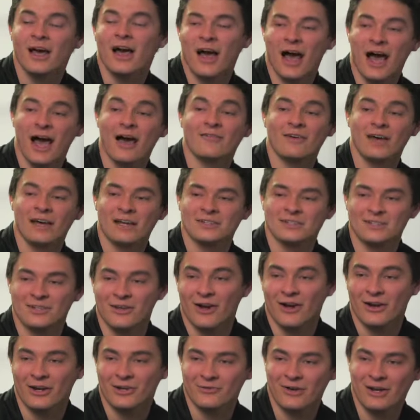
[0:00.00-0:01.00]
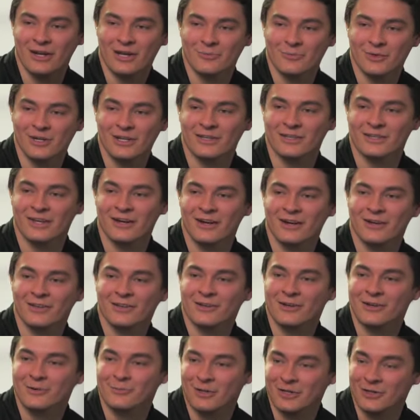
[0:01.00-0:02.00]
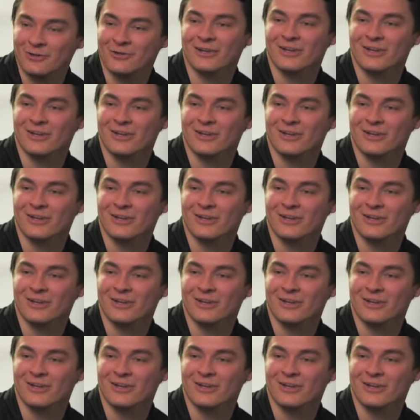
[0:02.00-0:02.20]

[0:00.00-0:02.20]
I've actually already recommended Theraclear to my little